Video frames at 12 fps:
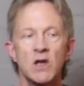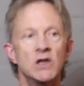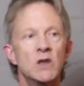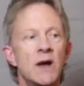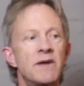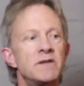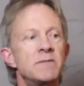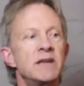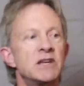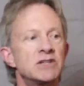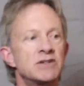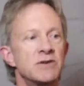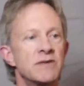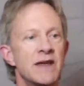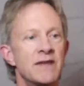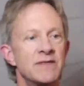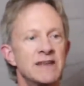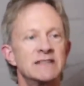You have to make sure
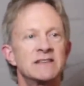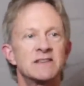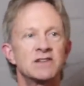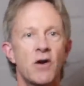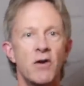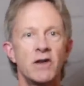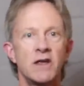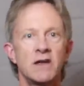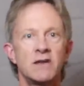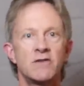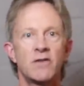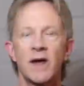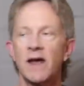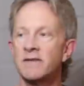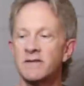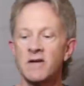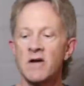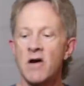that the starting
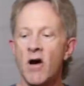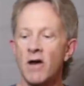address